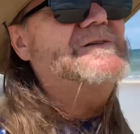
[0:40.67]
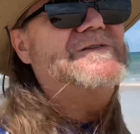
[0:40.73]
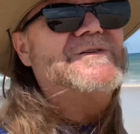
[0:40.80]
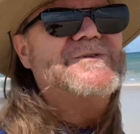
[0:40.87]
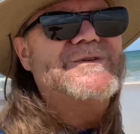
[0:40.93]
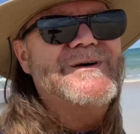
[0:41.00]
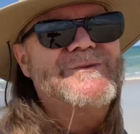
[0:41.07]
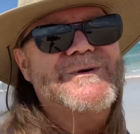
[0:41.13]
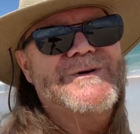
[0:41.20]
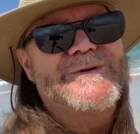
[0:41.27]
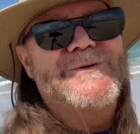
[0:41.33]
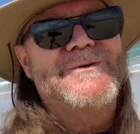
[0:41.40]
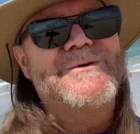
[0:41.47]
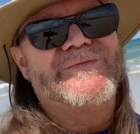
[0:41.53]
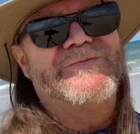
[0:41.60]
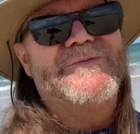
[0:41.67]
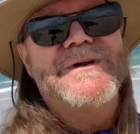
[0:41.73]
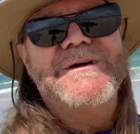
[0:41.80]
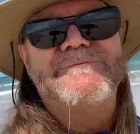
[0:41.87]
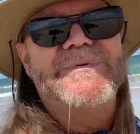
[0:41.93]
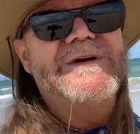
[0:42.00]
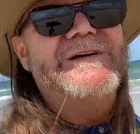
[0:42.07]
to, they wanna go to a free
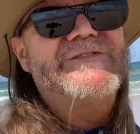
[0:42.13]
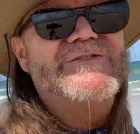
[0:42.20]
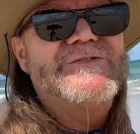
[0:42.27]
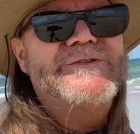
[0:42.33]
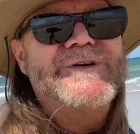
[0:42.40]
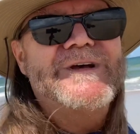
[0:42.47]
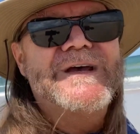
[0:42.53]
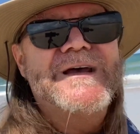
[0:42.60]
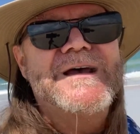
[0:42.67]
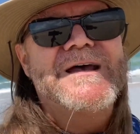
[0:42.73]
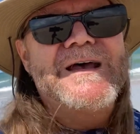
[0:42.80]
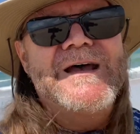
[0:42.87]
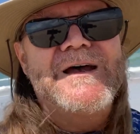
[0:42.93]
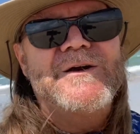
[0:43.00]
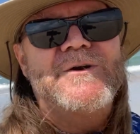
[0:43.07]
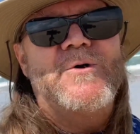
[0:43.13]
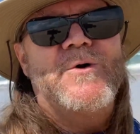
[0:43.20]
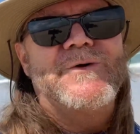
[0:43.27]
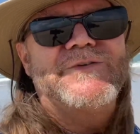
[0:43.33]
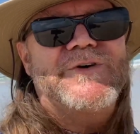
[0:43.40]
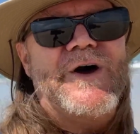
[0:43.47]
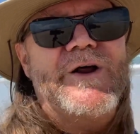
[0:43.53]
beach. Of
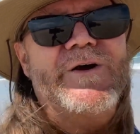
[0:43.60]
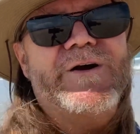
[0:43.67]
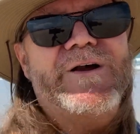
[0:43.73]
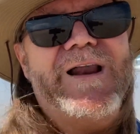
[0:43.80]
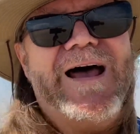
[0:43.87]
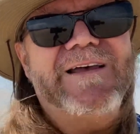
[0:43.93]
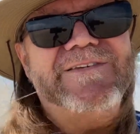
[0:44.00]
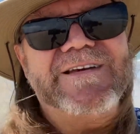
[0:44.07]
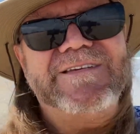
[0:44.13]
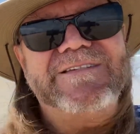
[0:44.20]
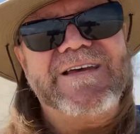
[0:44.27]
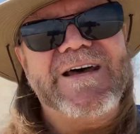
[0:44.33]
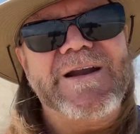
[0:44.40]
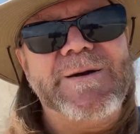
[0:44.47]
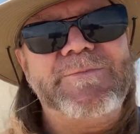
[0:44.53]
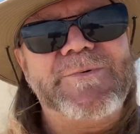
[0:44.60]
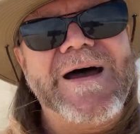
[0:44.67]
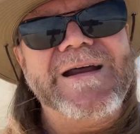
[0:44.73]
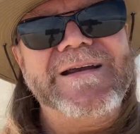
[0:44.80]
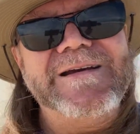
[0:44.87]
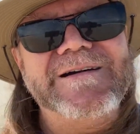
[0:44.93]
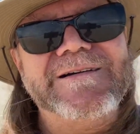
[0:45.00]
course, got our classic setup
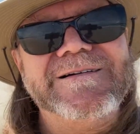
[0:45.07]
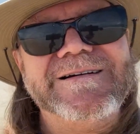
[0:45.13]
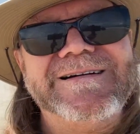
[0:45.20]
right here.